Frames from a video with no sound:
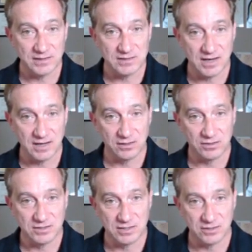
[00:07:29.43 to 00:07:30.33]
Taylor
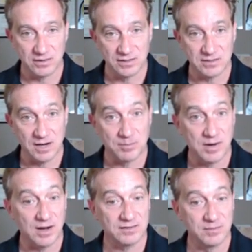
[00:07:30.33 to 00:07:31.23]
series
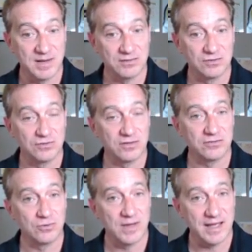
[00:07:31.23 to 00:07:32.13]
approximation just
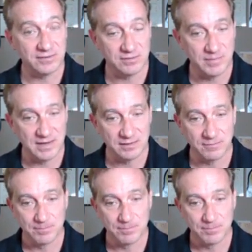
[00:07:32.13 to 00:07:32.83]
to estimate.